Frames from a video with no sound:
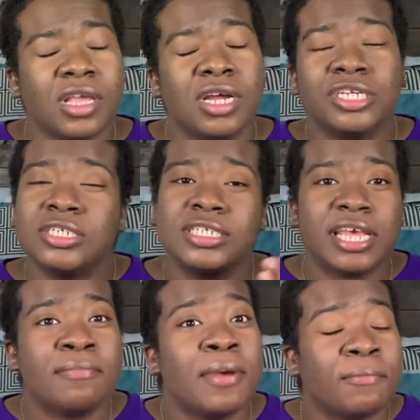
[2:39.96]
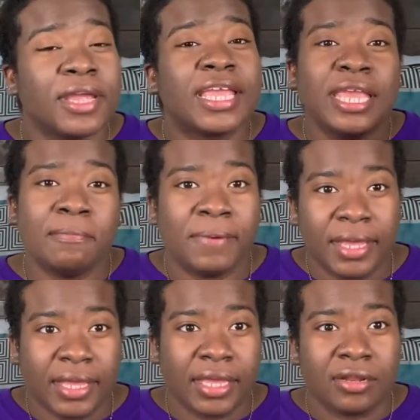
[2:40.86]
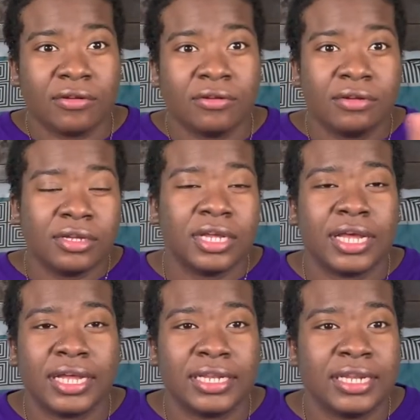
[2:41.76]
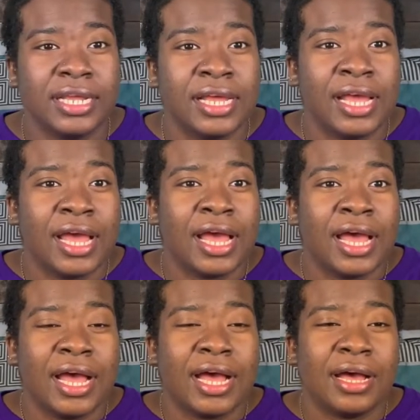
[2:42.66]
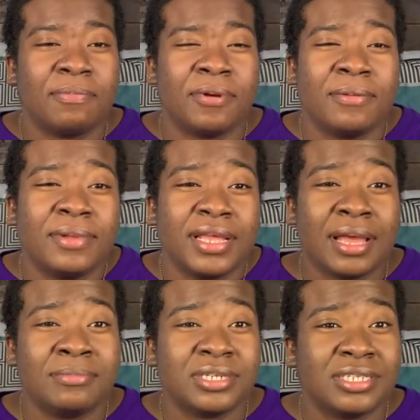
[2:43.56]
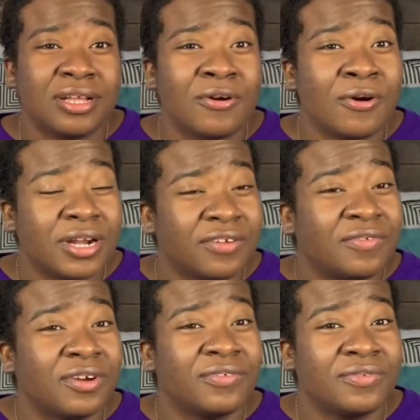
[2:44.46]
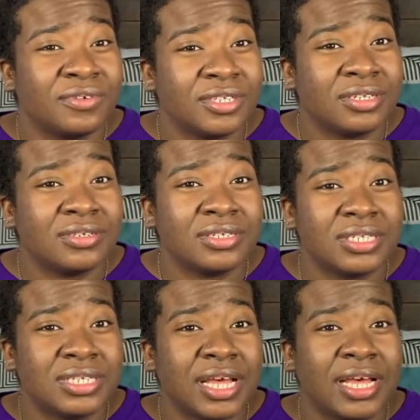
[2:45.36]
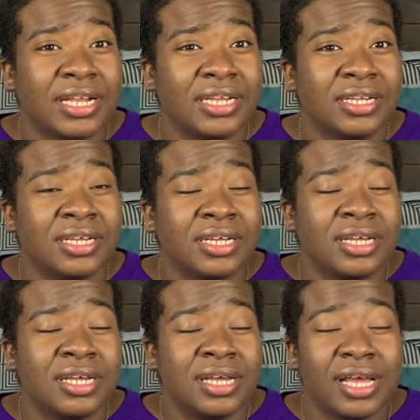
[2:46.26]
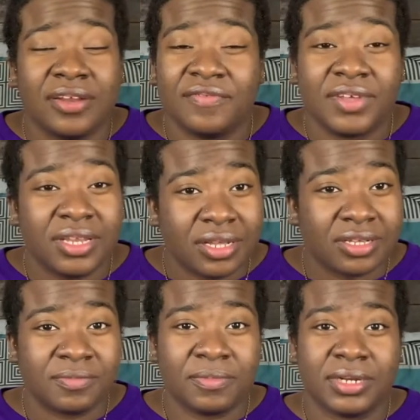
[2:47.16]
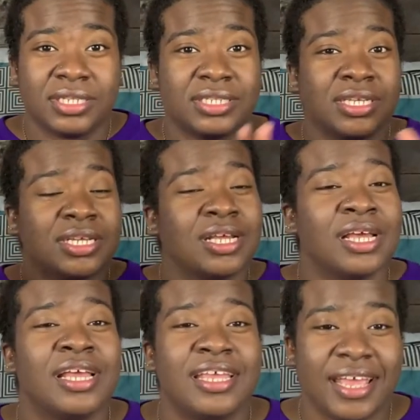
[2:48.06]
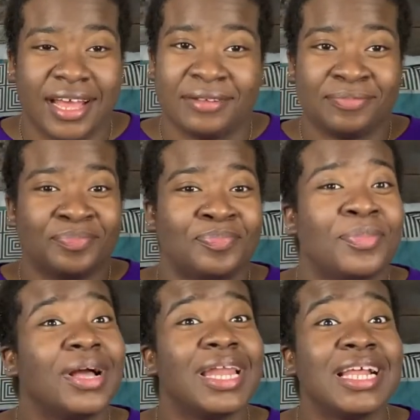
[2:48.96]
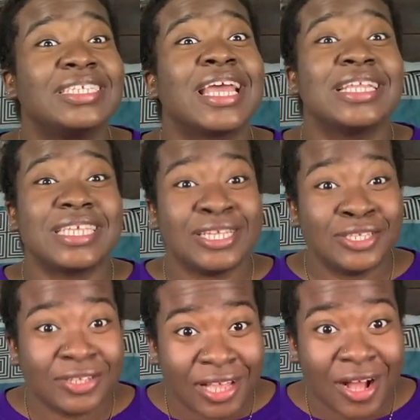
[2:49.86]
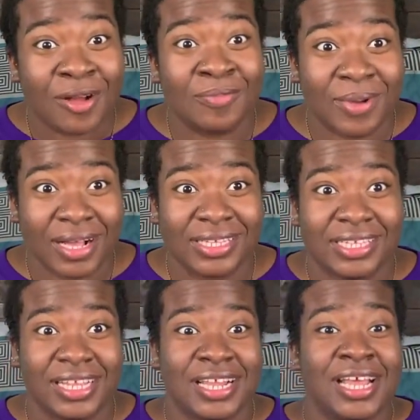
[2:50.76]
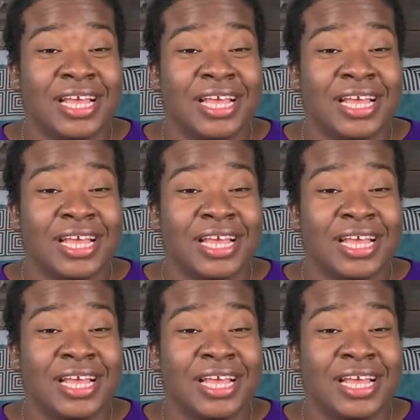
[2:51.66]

I should say memory keeping, you know. And probably I'm just a hoarder for photos and videos, but yeah. But let's get into the unboxing.